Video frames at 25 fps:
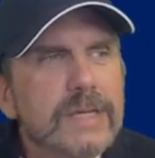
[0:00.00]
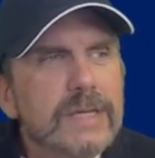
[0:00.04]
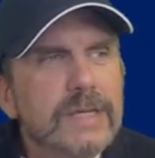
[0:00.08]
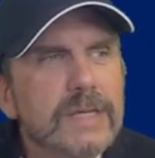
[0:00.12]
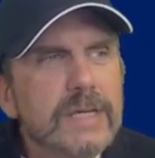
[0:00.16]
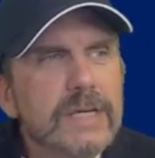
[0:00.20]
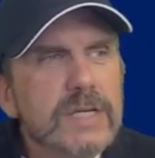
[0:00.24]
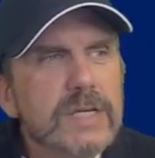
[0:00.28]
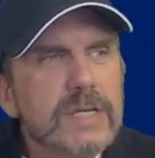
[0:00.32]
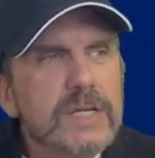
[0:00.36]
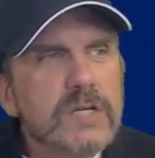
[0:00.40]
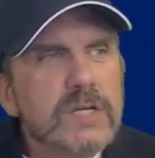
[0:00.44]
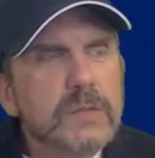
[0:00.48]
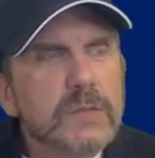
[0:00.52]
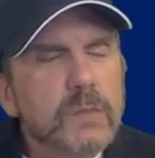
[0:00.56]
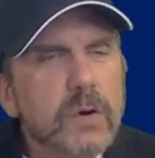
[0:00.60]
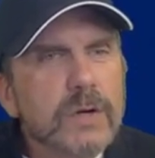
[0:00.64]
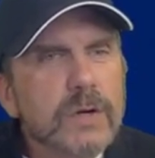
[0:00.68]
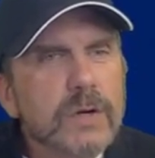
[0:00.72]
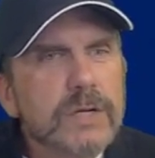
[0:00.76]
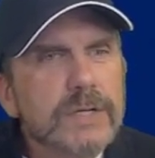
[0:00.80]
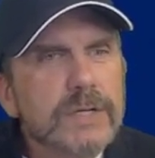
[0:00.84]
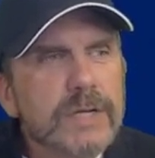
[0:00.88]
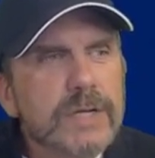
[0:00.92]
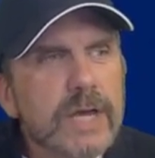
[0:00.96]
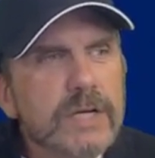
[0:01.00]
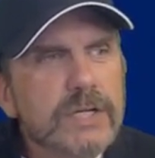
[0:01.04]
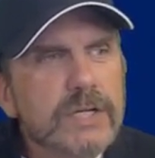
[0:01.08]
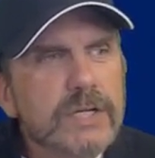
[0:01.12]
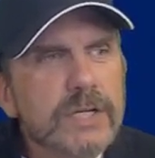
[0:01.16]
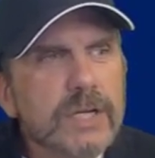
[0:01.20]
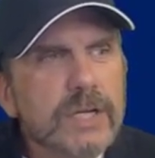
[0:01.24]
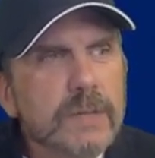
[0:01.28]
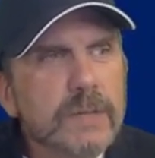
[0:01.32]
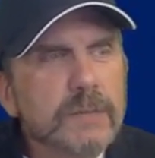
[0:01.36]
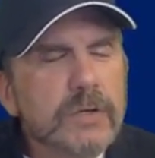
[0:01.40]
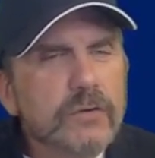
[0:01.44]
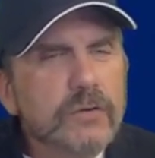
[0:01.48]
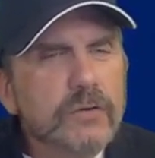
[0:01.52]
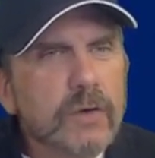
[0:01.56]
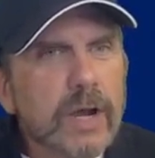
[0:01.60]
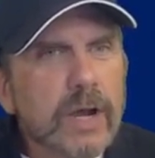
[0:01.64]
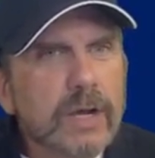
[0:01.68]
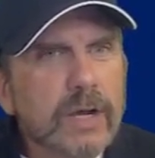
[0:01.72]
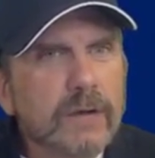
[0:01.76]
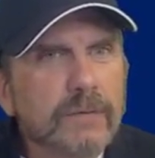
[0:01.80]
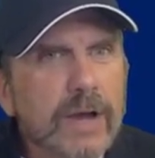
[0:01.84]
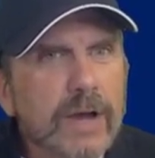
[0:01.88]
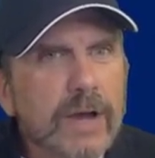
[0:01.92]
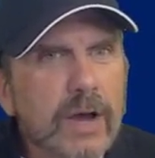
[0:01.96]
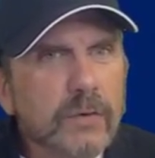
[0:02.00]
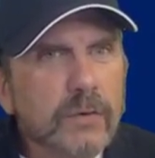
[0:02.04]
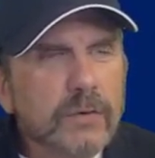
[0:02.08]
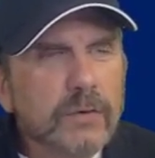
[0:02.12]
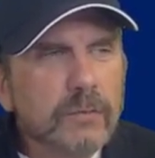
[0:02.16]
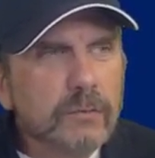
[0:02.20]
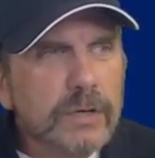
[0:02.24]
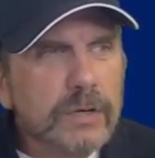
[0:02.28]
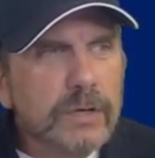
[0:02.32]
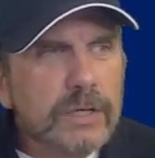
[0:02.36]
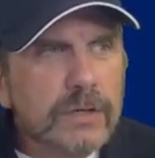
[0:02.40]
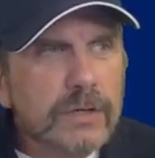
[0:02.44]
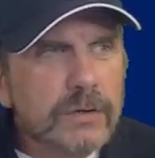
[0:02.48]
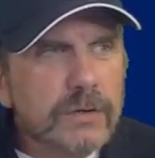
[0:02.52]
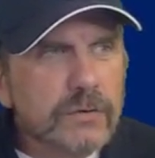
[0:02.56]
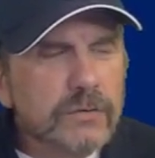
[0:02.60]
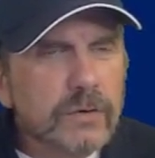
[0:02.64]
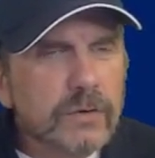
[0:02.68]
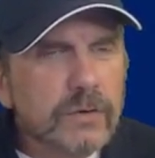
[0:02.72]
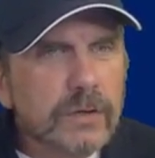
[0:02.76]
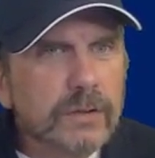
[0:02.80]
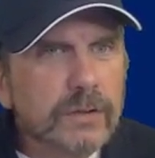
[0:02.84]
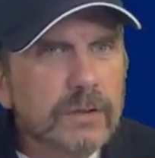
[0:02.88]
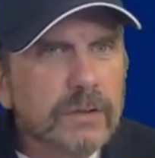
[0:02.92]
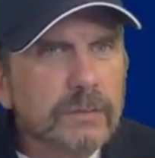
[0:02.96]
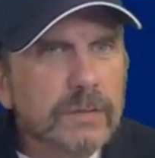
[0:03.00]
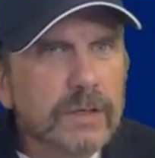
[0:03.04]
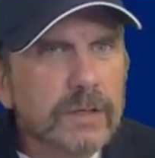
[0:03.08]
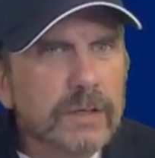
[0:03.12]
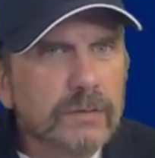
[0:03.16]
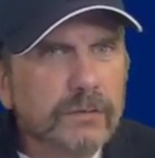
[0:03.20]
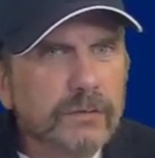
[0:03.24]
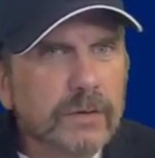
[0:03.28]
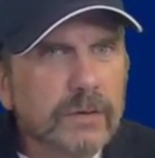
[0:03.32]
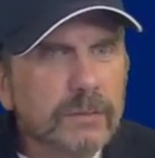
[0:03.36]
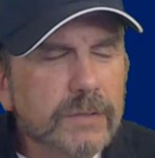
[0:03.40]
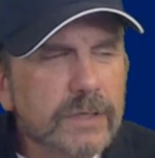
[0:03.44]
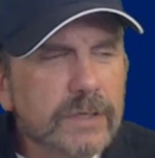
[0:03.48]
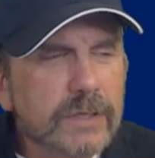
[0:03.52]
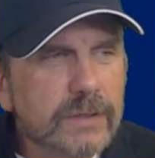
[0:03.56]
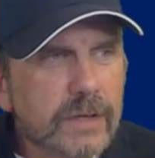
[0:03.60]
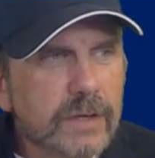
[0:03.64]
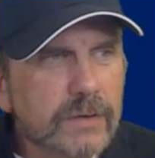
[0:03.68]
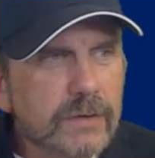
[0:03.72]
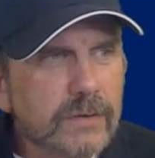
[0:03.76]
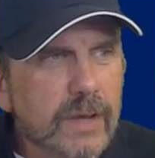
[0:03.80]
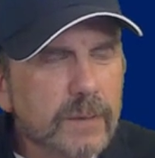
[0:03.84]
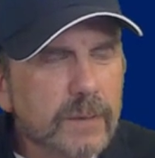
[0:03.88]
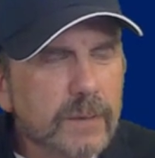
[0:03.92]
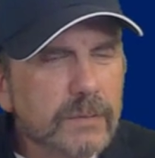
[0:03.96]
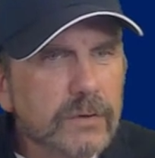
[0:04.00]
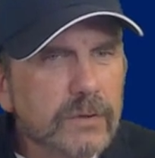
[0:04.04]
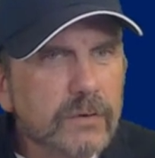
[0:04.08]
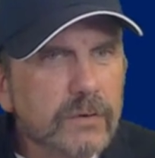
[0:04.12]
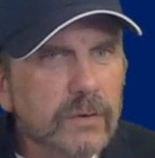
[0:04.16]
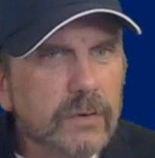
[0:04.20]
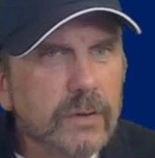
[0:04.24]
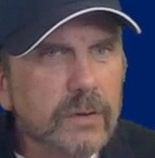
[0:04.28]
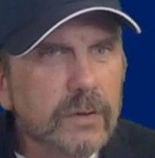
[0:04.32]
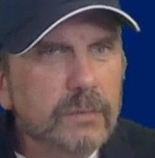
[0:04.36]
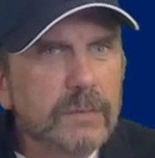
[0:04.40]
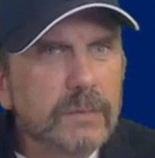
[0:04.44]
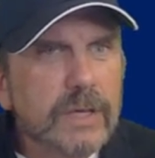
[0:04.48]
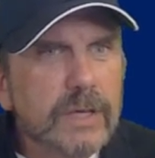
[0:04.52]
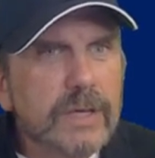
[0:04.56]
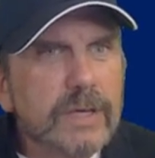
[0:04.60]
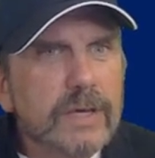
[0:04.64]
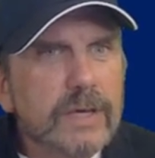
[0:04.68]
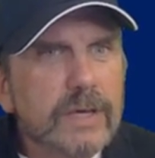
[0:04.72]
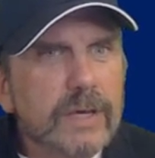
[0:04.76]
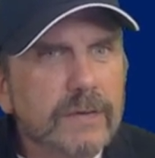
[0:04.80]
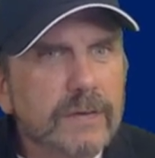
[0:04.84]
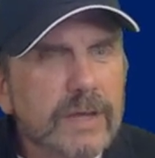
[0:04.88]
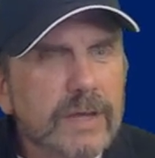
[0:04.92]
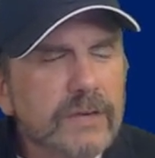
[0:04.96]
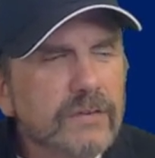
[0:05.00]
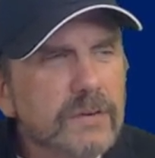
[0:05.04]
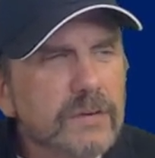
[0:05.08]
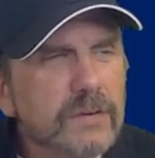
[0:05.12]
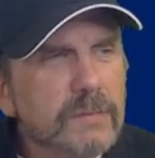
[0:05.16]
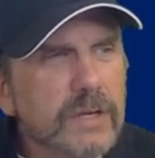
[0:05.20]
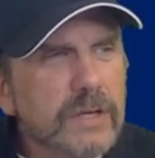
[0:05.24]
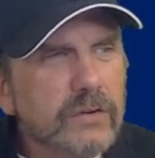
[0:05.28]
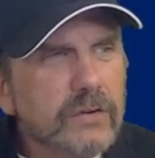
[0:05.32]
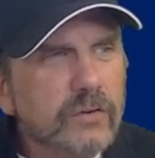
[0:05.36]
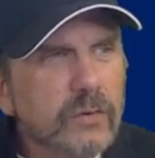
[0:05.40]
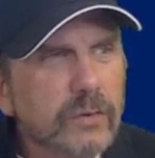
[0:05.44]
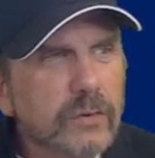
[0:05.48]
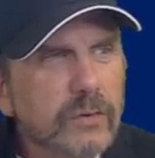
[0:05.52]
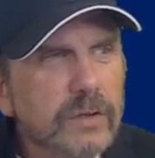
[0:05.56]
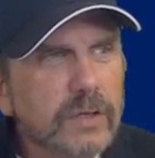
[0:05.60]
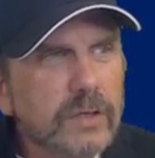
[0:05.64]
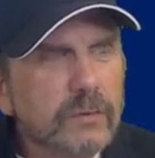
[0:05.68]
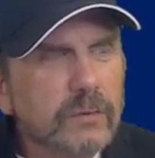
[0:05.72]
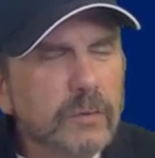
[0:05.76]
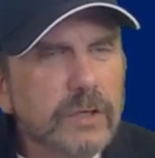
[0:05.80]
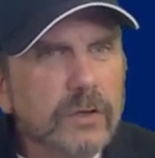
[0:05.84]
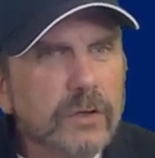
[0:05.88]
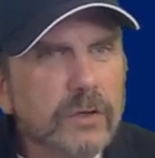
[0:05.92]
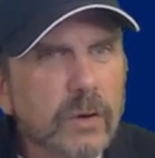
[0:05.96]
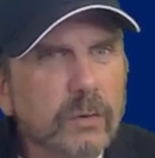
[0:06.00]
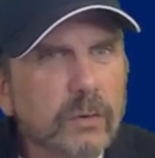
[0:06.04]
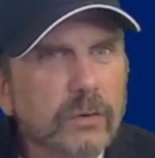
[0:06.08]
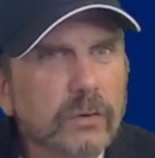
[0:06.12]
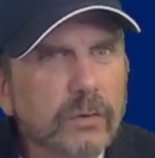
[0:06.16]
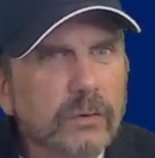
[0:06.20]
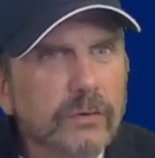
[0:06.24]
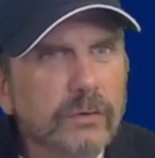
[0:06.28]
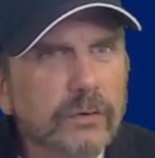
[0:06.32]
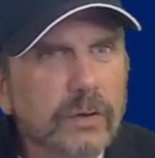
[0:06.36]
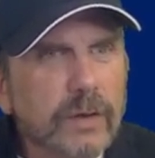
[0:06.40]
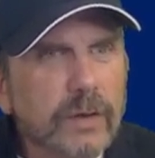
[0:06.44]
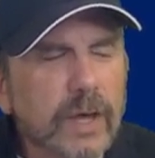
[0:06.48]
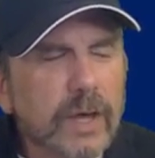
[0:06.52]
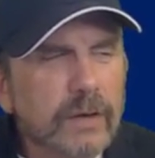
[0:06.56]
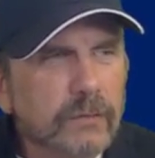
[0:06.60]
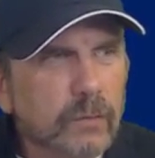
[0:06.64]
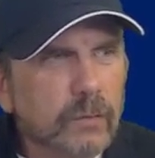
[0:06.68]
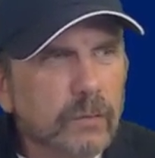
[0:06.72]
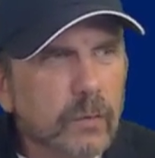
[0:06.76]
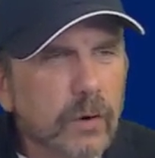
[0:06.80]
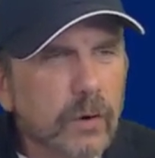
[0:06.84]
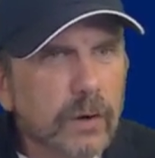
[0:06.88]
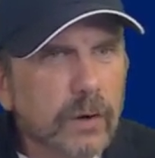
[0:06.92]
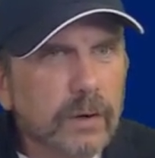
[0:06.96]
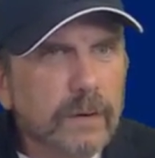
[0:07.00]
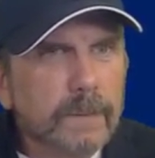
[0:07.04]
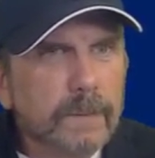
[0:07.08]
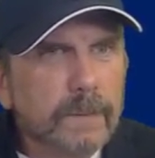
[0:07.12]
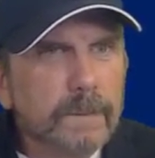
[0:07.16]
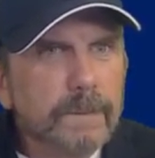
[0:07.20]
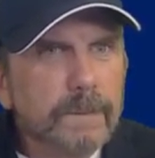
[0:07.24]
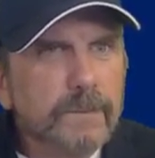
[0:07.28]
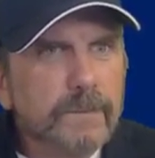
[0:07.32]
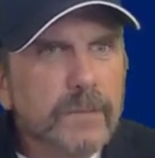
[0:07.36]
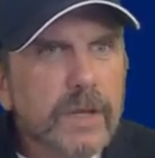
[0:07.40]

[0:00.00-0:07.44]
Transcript: that Spark is actually keeping track of how to reconstruct them if something does happen to them, and that's to make sure that we don't lose a lot of work.